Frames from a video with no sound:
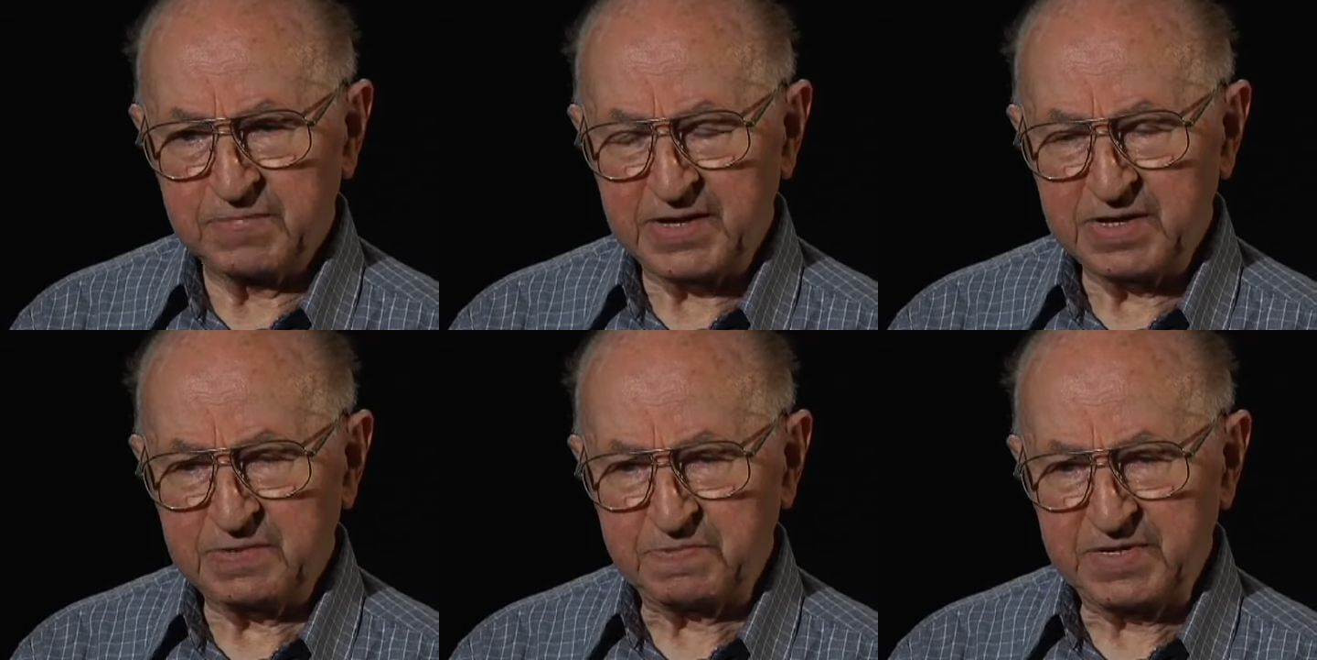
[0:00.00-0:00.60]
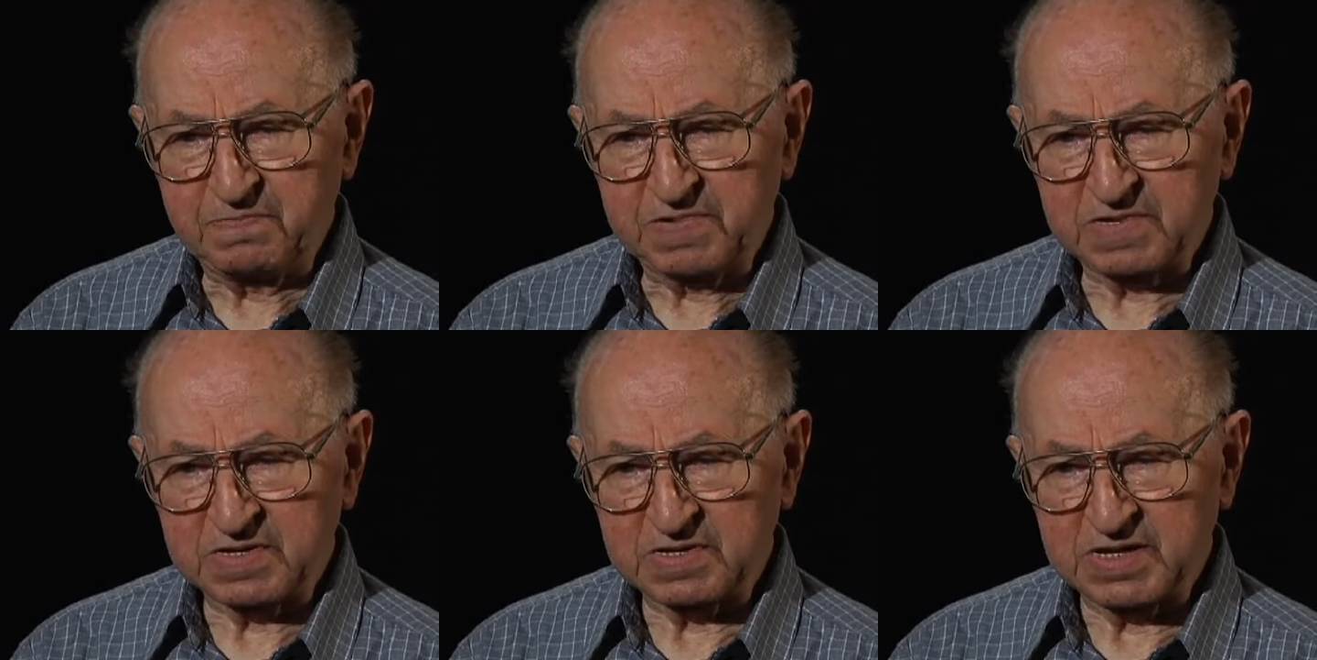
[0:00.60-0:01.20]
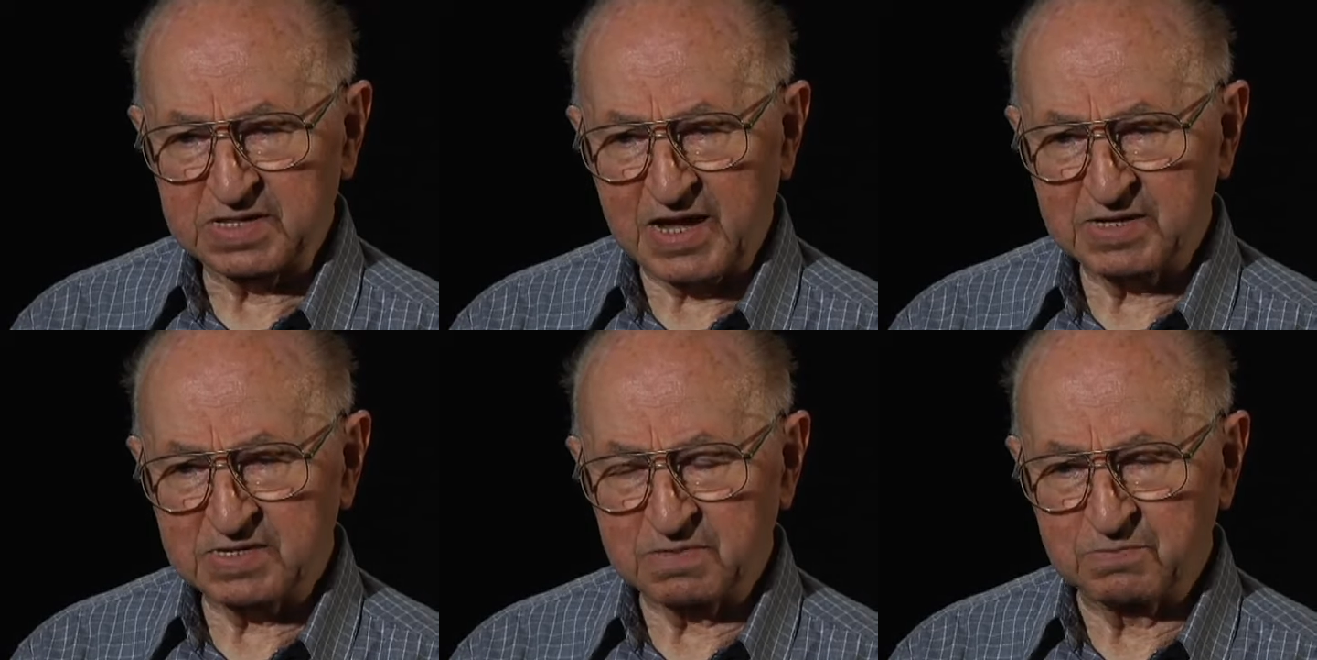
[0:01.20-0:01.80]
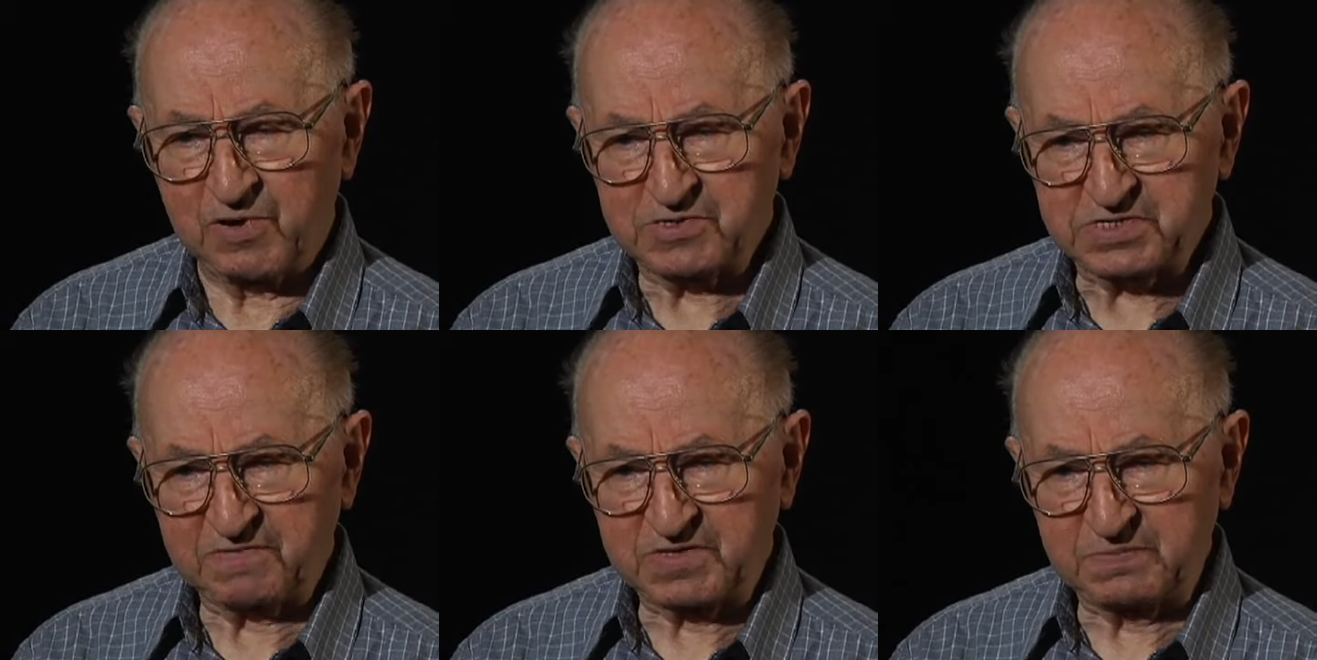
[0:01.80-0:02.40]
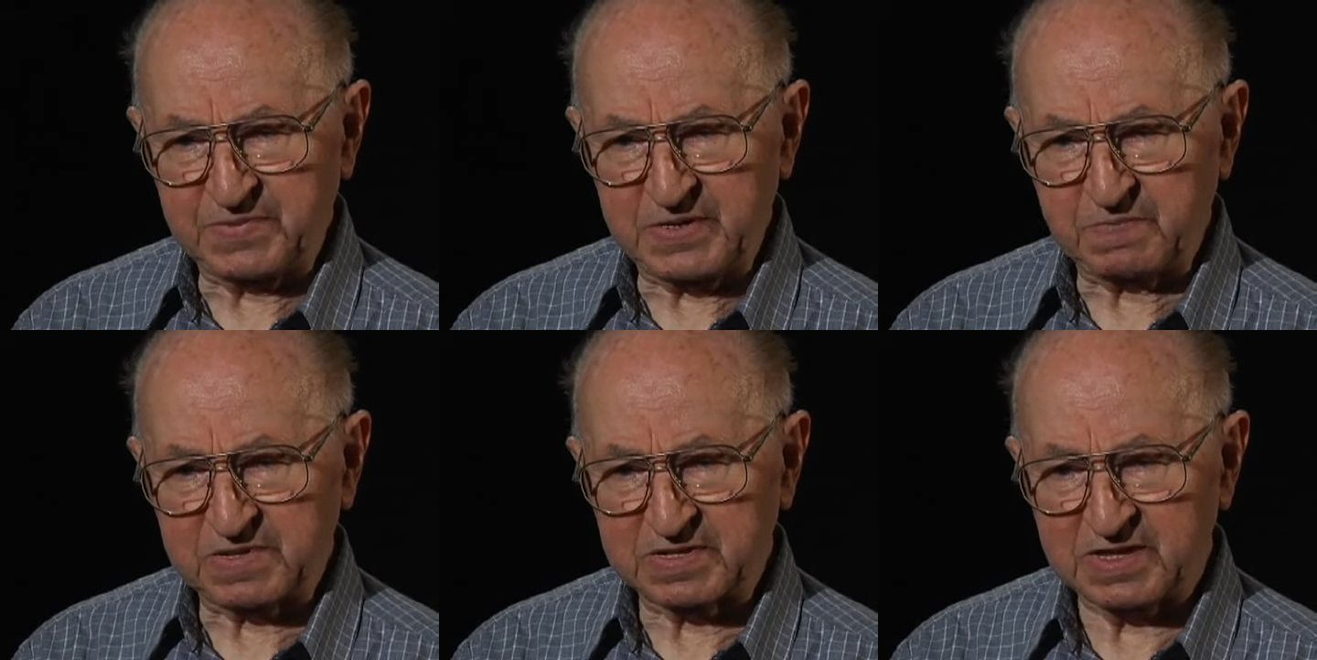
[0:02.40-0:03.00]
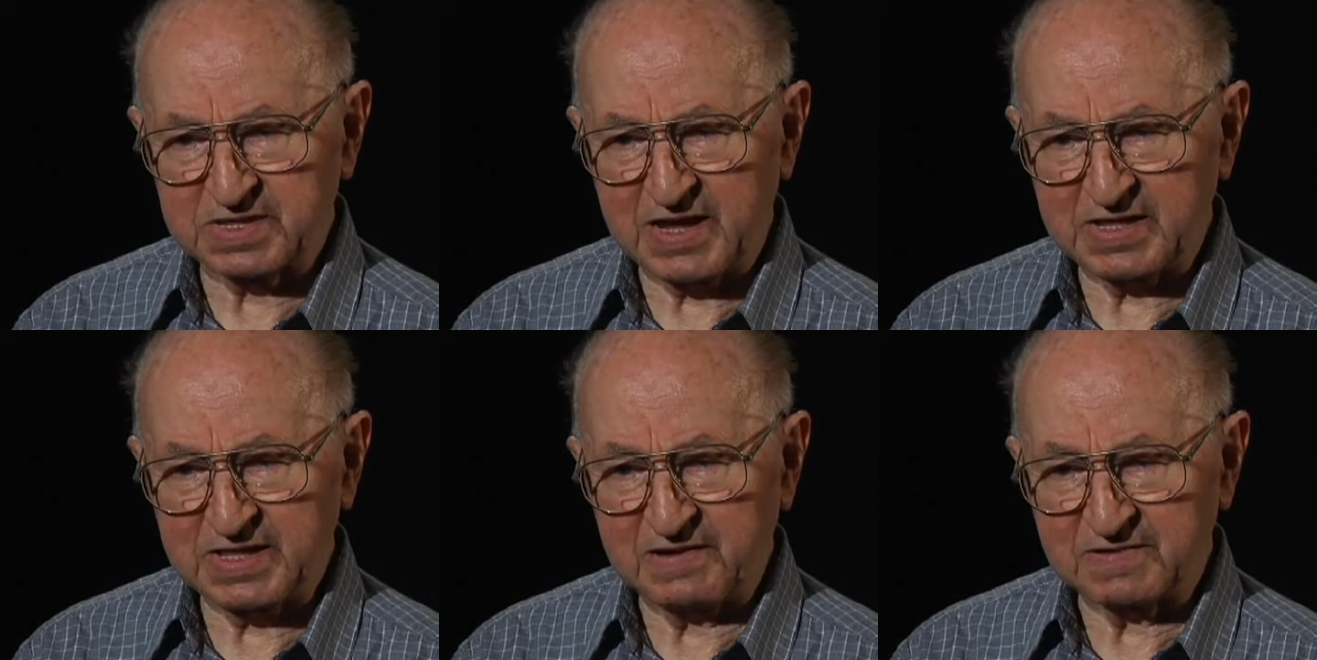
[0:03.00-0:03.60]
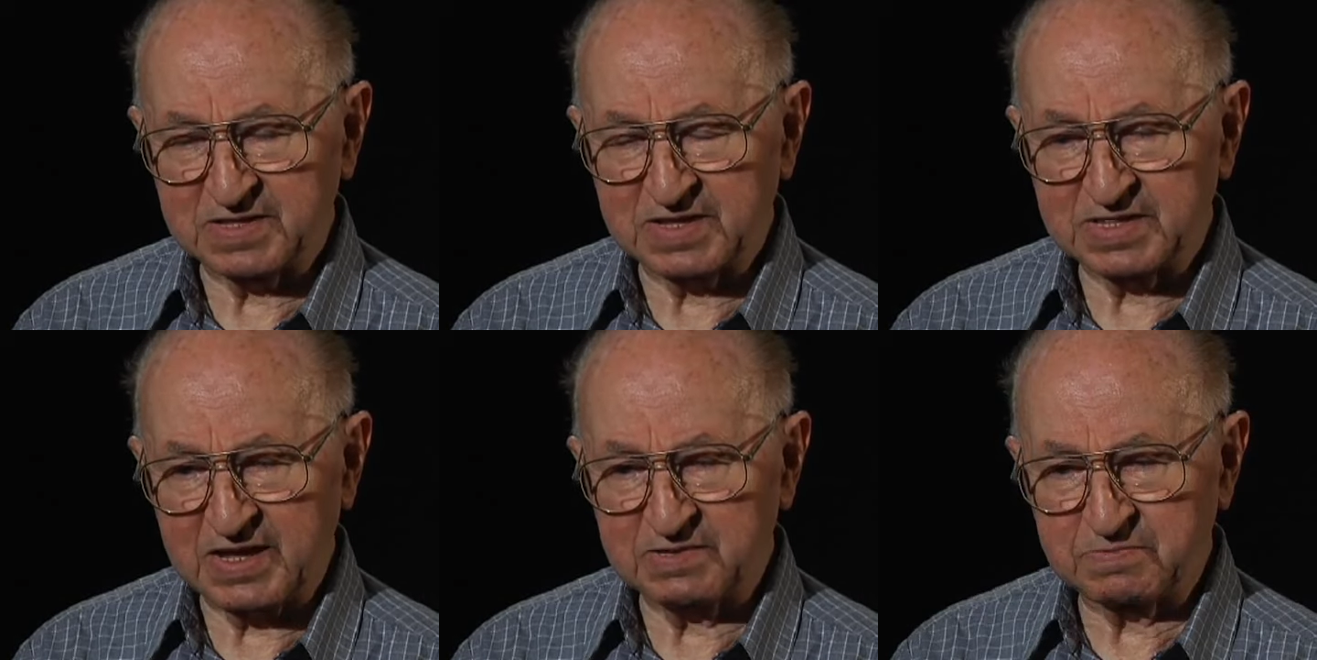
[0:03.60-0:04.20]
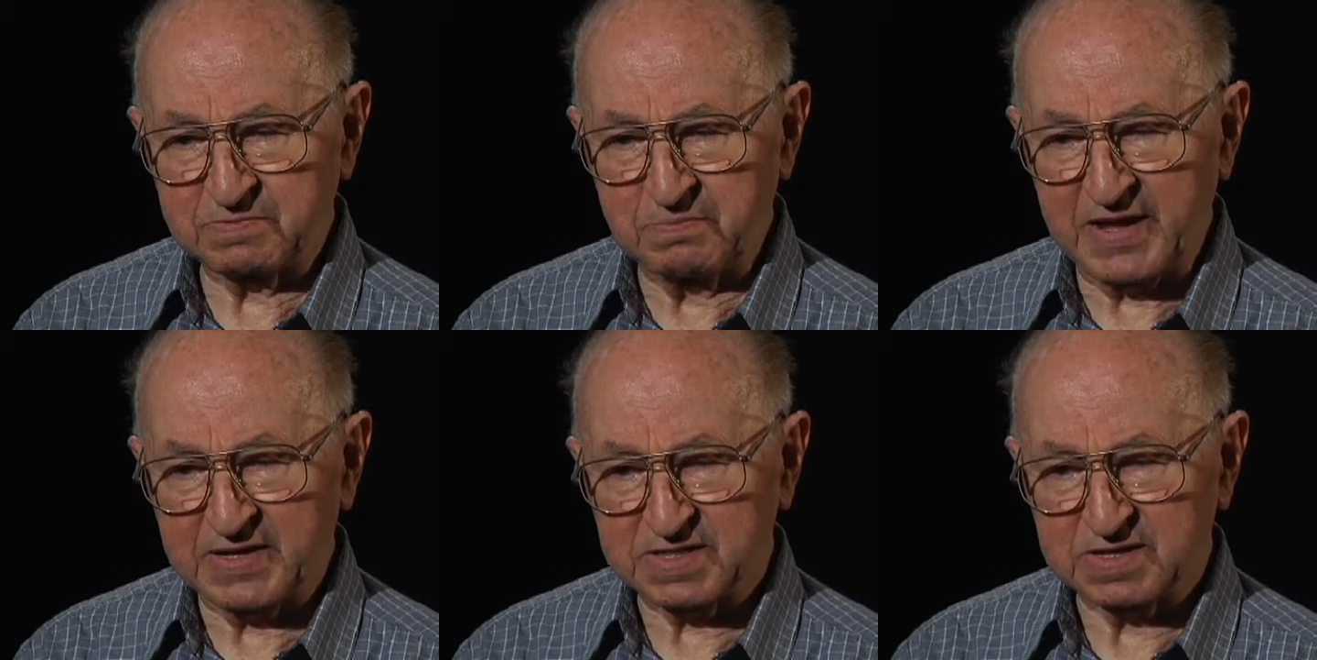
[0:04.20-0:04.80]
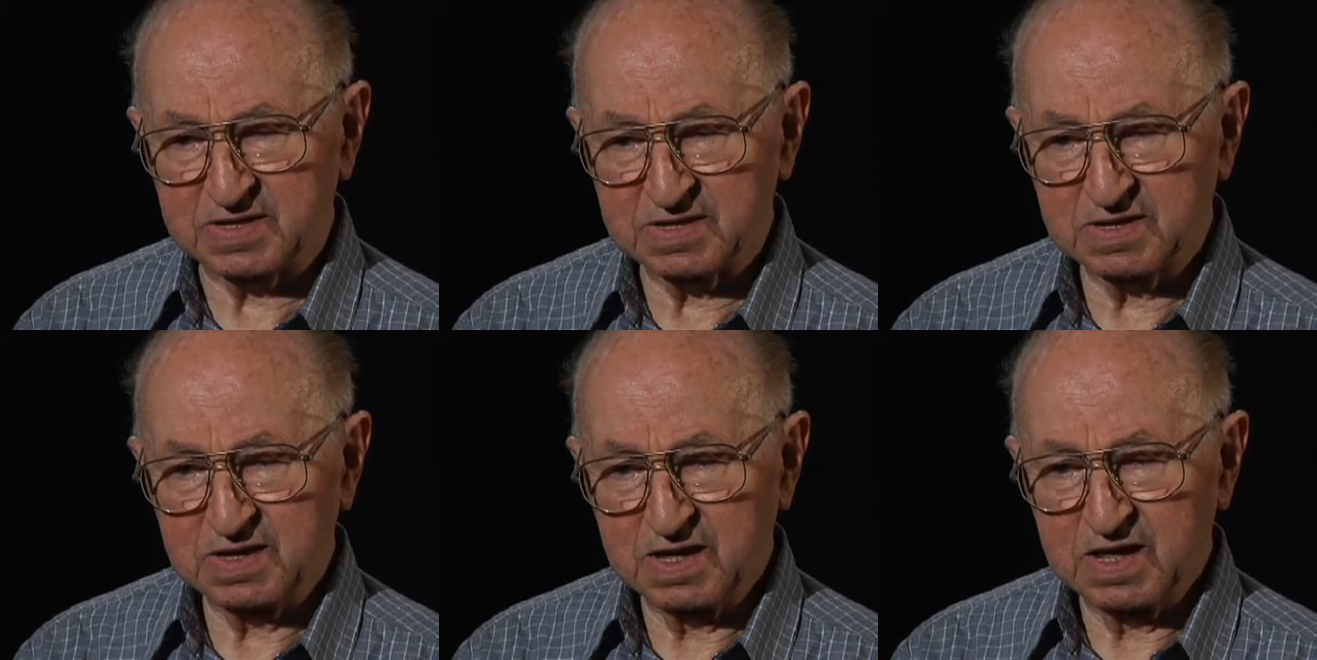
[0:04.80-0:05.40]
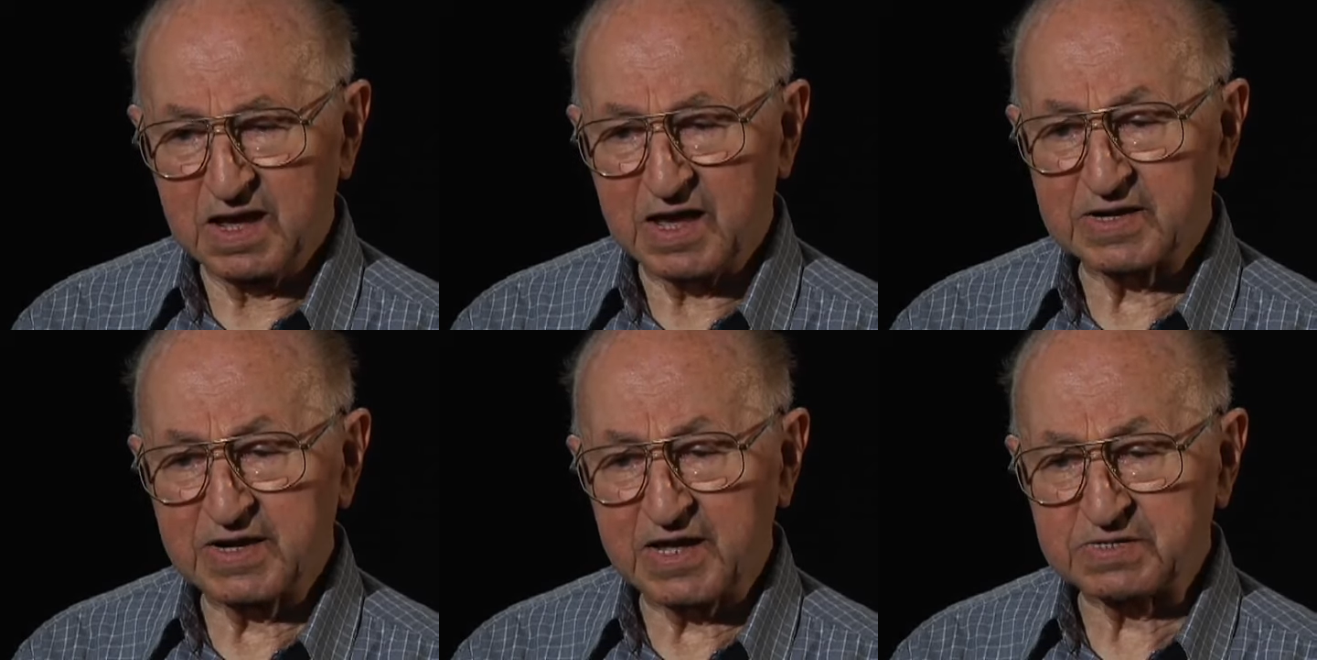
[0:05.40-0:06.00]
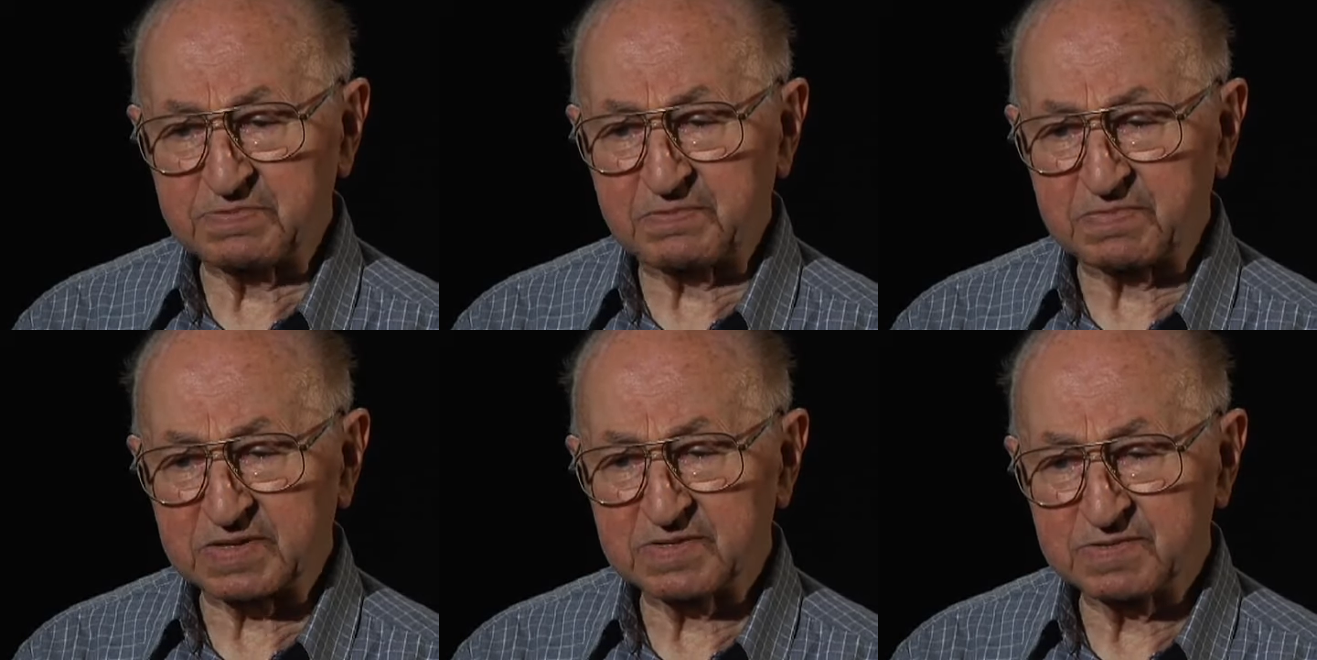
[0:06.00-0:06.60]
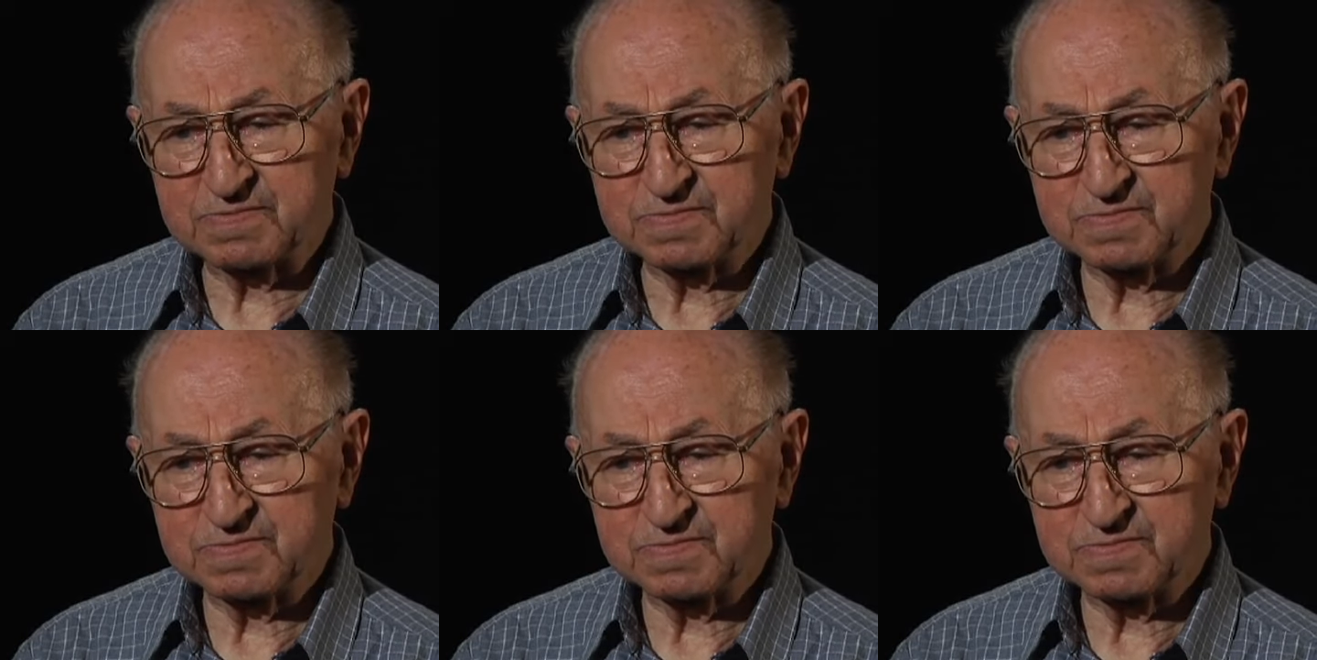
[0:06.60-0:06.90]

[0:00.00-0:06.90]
Many people that I, most of the people that I left, that I met, are nice people.